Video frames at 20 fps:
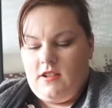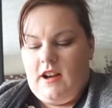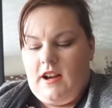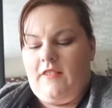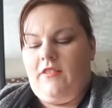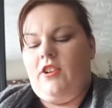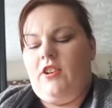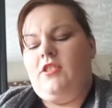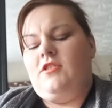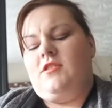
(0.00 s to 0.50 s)

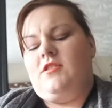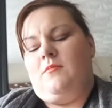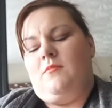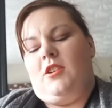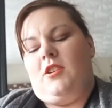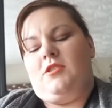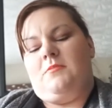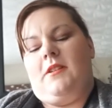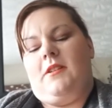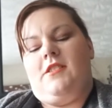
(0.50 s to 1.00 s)
I've heard so
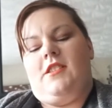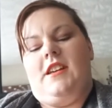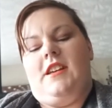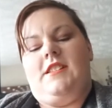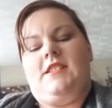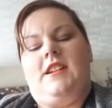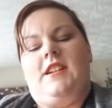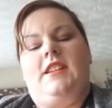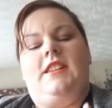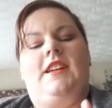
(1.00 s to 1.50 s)
much about
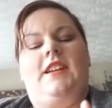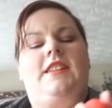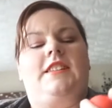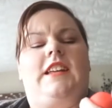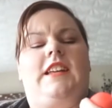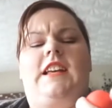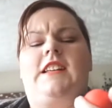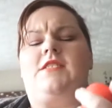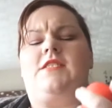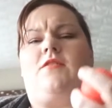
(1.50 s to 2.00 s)
these and I think
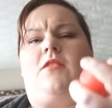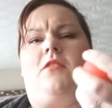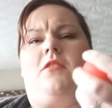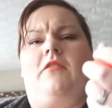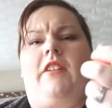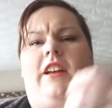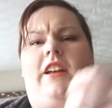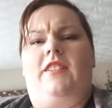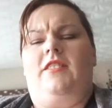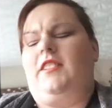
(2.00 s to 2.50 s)
these are a
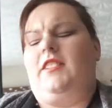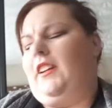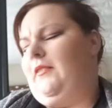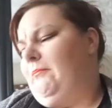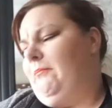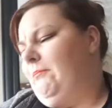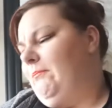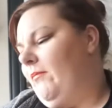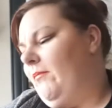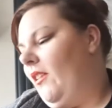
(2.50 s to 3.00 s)
real
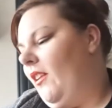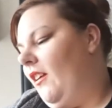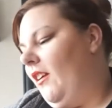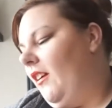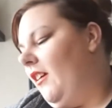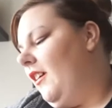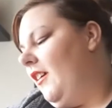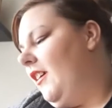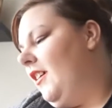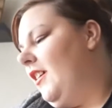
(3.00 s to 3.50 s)
like
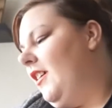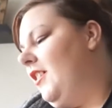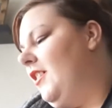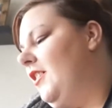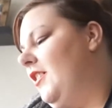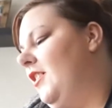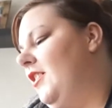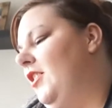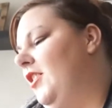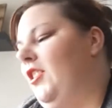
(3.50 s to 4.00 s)

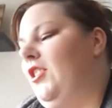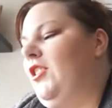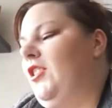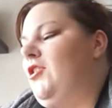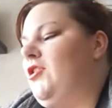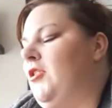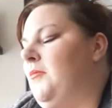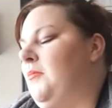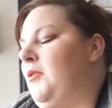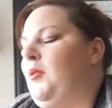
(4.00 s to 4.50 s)

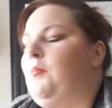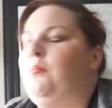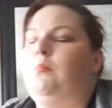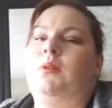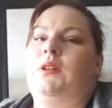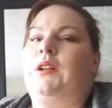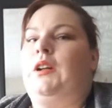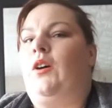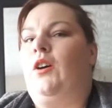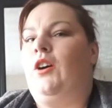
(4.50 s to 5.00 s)
YouTuber
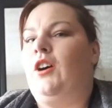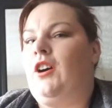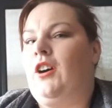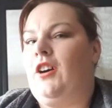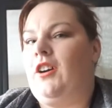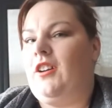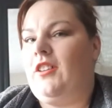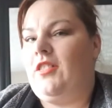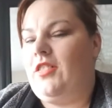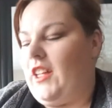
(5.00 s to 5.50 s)

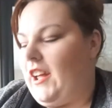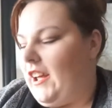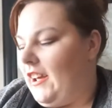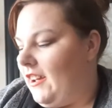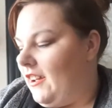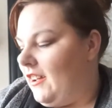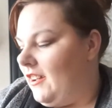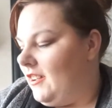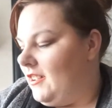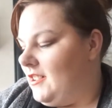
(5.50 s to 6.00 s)
blogger
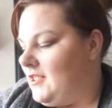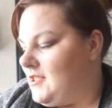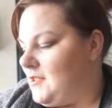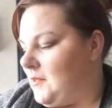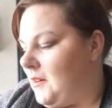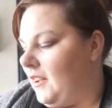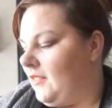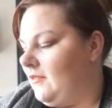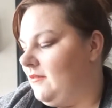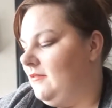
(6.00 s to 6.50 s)
thing,
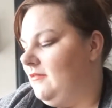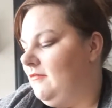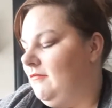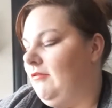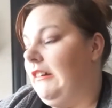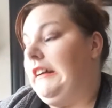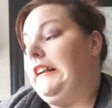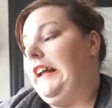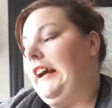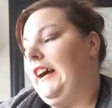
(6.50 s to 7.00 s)
so I
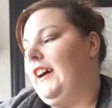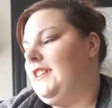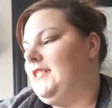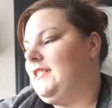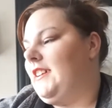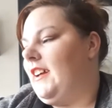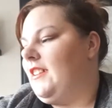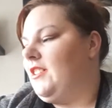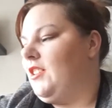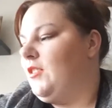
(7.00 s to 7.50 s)
really had
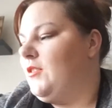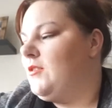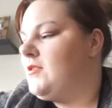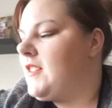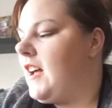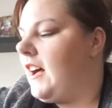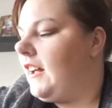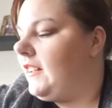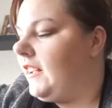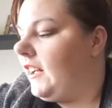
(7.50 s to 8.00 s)
to get
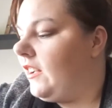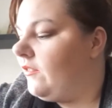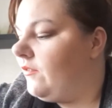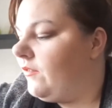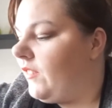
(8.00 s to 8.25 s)
those. And then